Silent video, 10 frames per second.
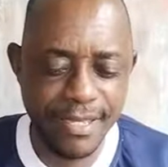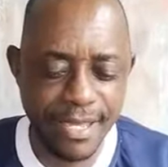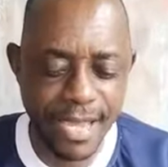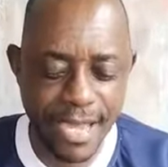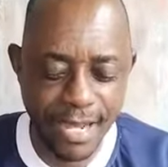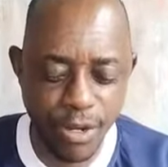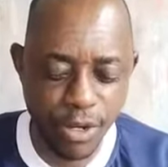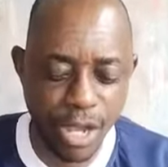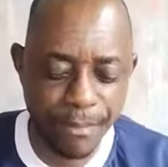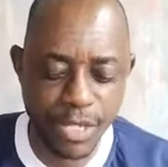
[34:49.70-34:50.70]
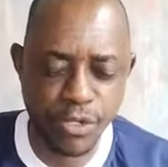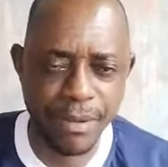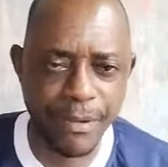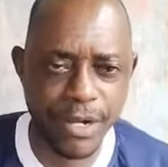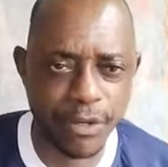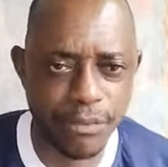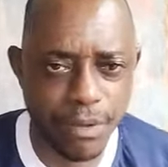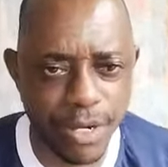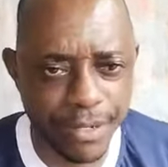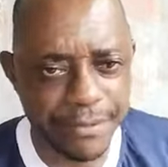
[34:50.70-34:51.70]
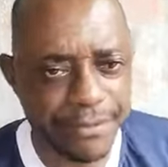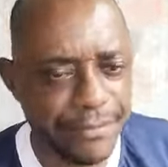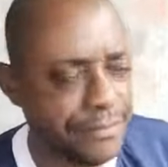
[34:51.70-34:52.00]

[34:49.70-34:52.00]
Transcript: Yeah, hello, God bless you, my brother. Good morning.